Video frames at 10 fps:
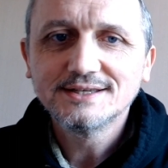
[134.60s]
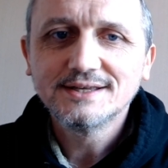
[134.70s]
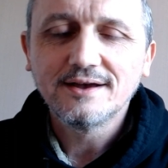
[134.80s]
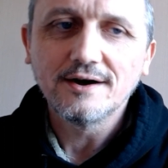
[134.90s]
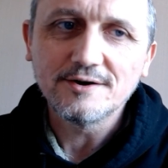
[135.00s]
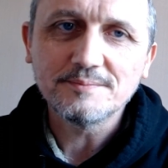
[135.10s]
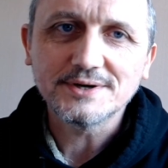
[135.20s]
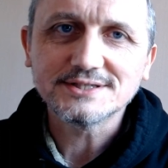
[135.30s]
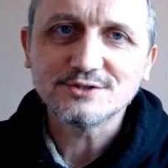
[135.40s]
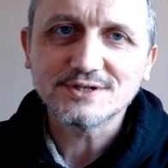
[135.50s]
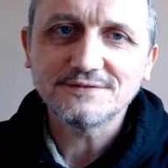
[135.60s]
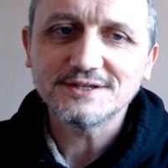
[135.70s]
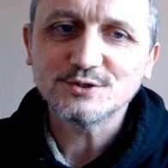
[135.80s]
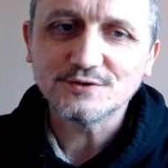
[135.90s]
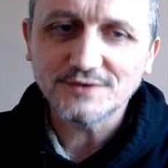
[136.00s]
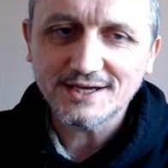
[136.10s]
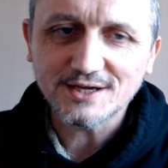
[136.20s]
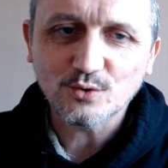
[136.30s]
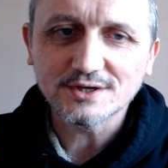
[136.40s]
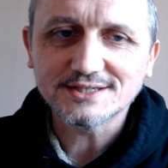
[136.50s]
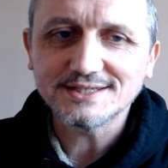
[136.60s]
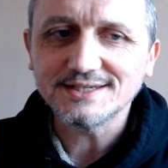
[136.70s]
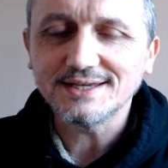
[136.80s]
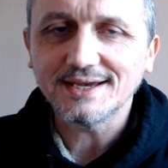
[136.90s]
on buses, you have the issue of air quality,